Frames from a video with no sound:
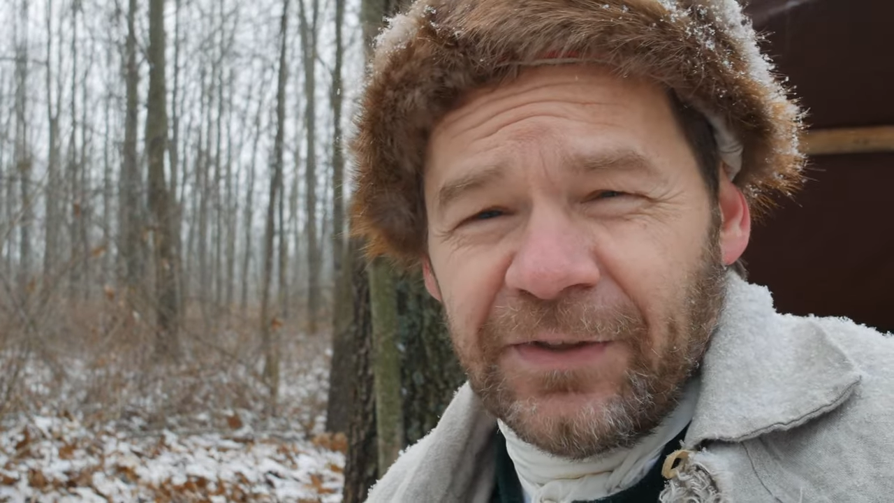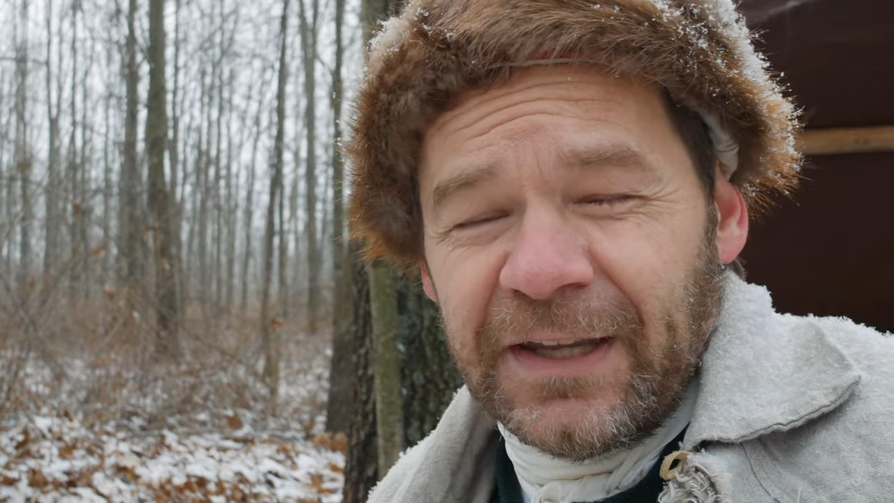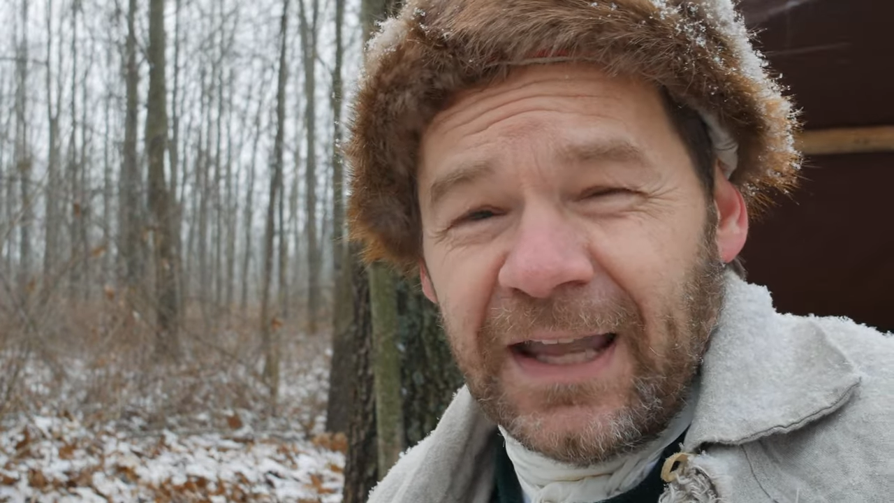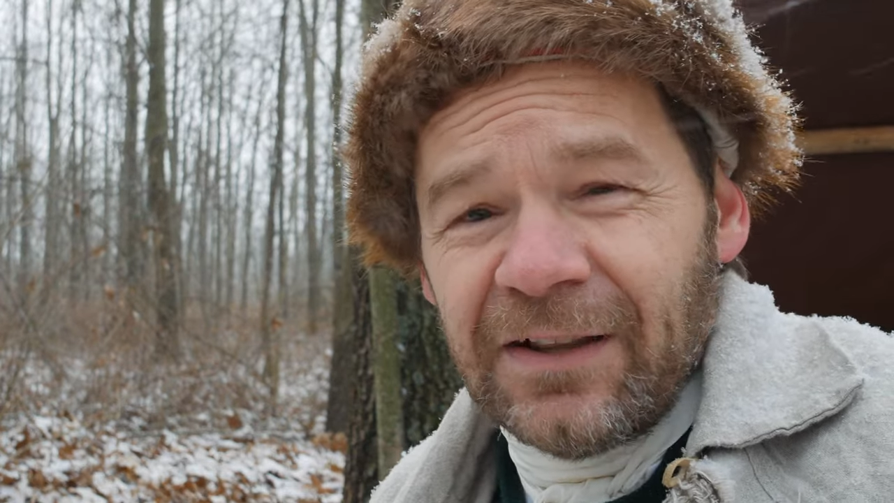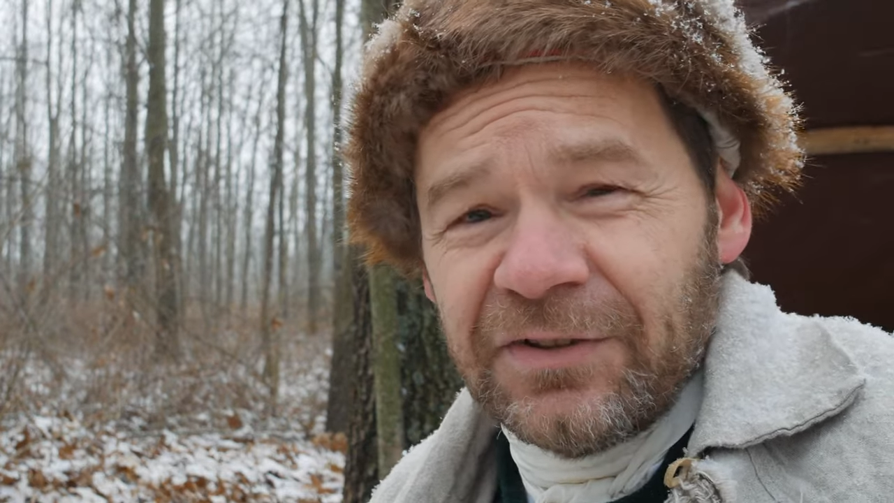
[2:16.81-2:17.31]

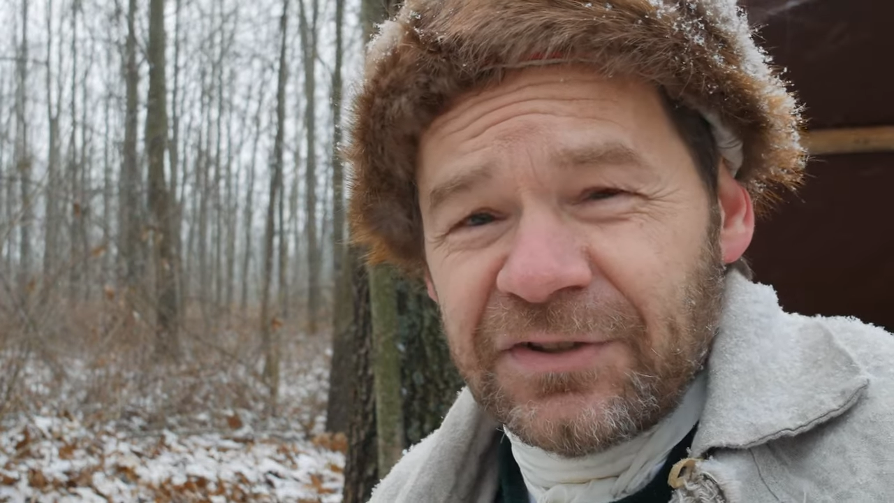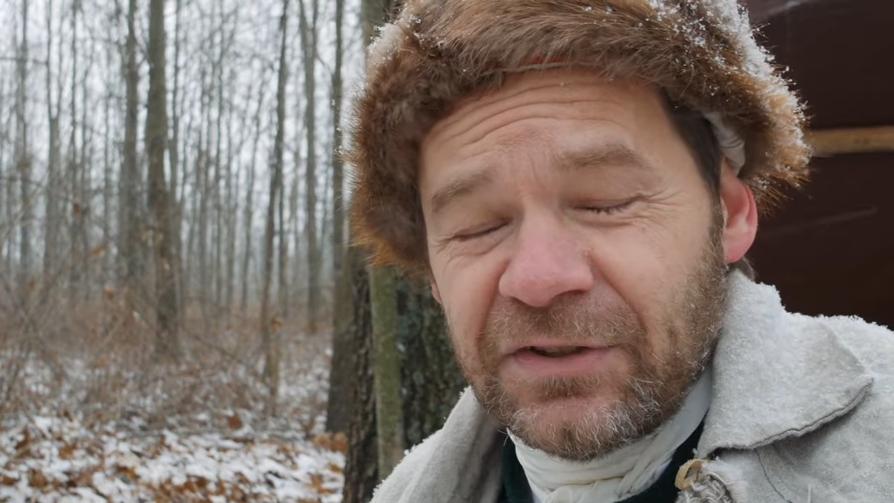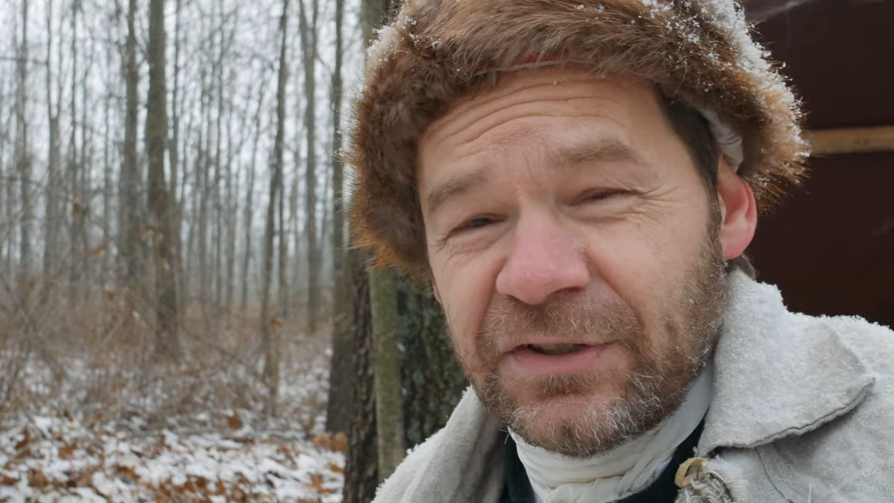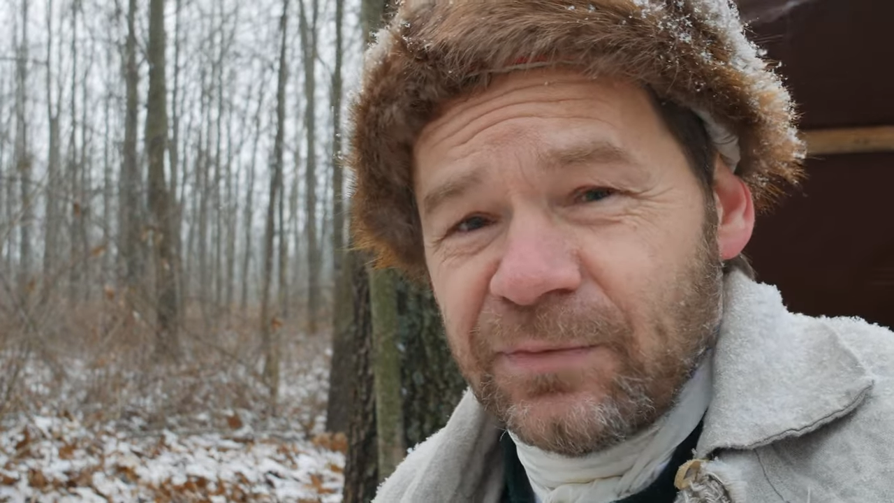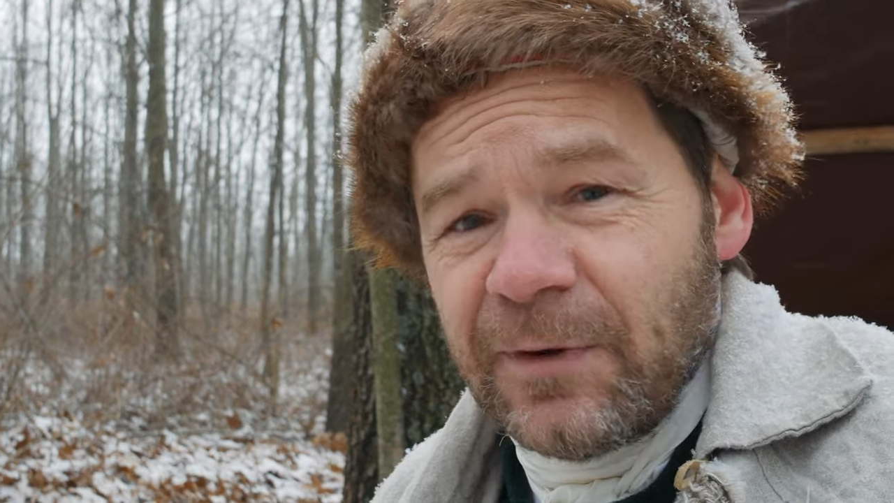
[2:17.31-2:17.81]
the English
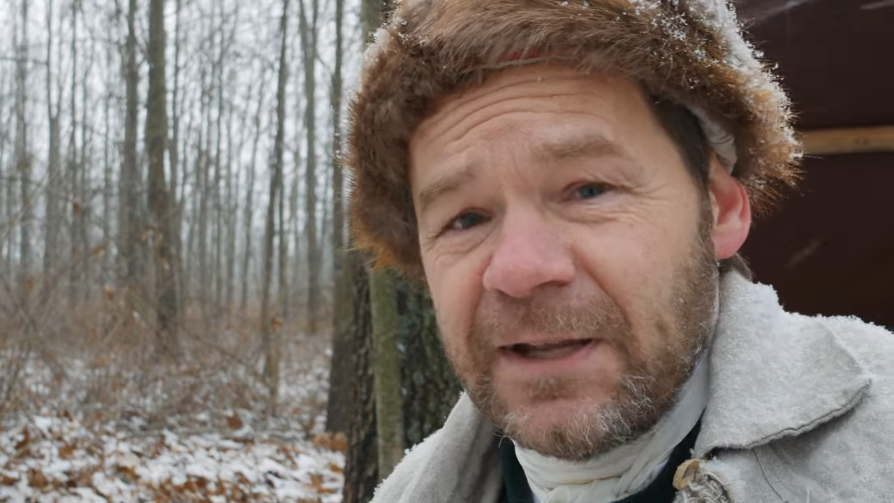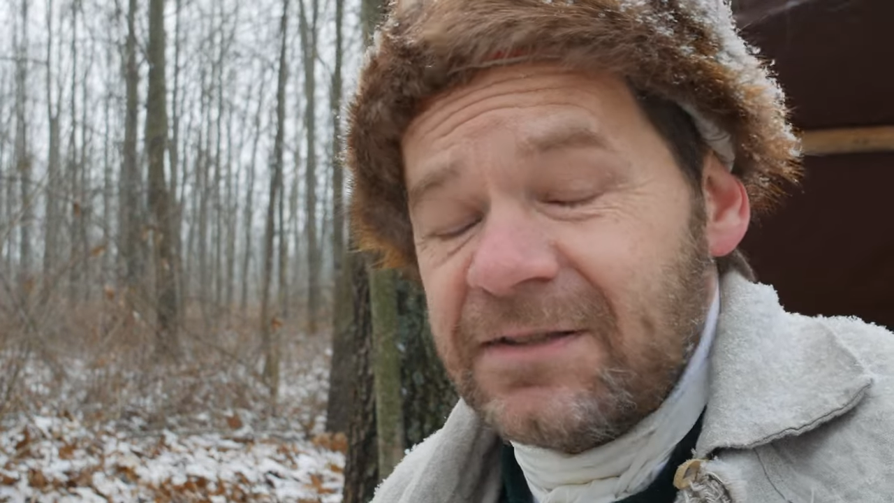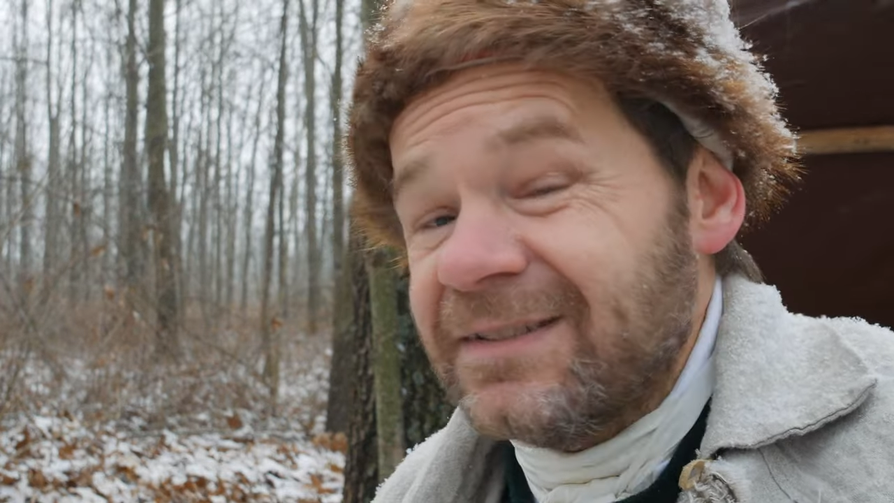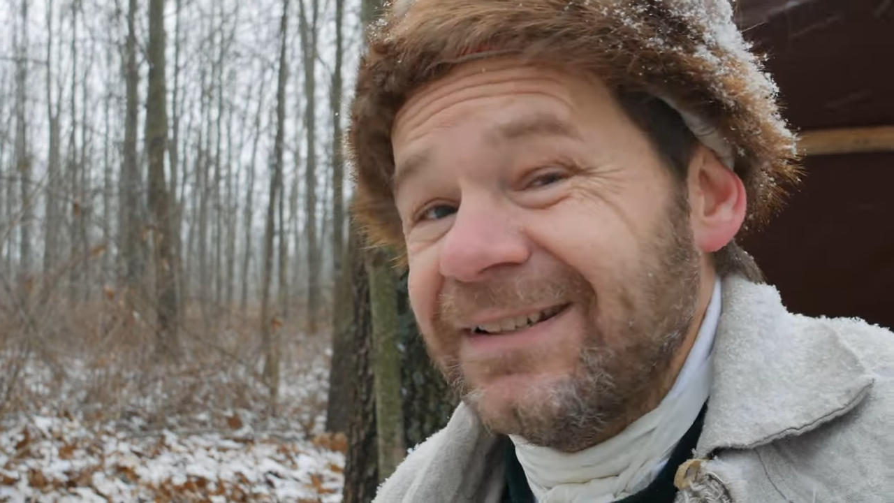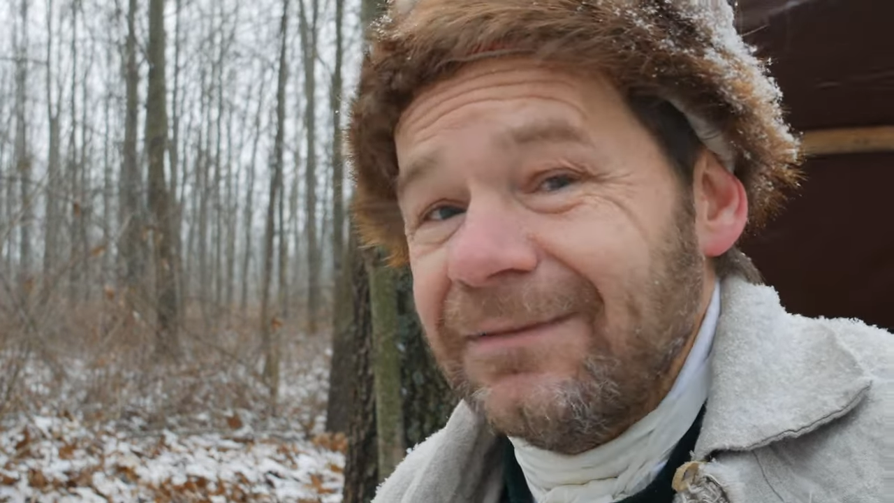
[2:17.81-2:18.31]
and the
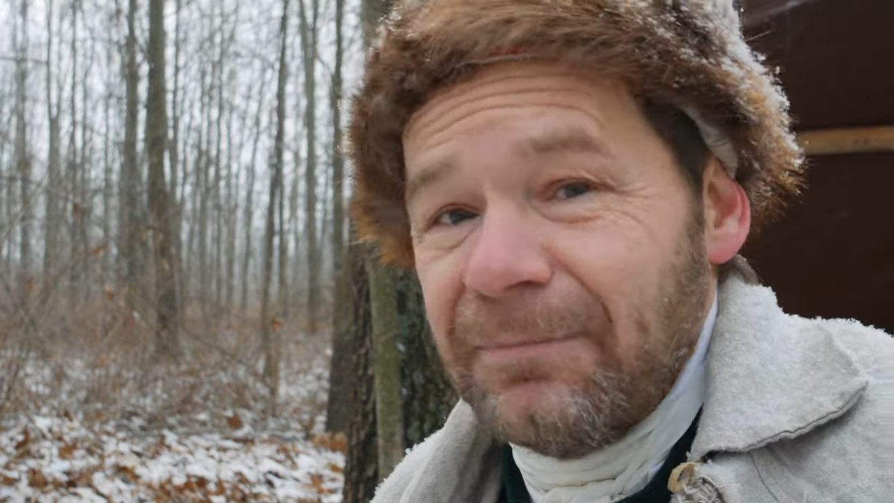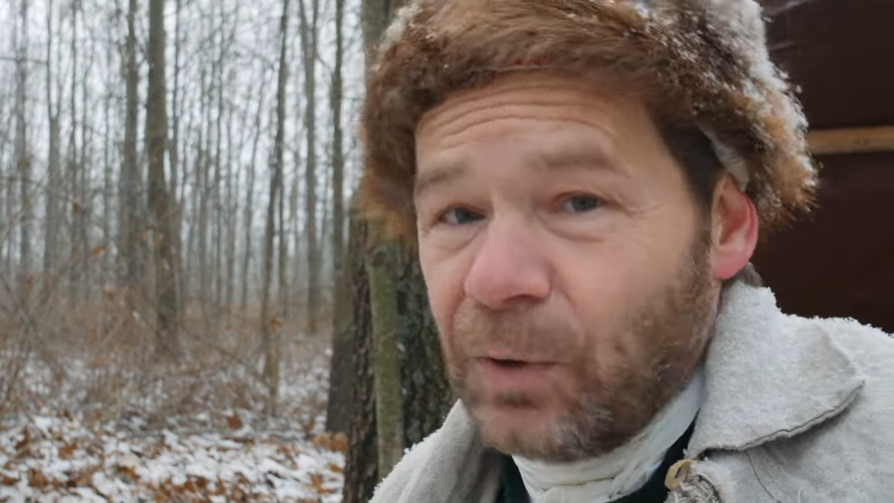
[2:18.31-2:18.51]
Swedes didn't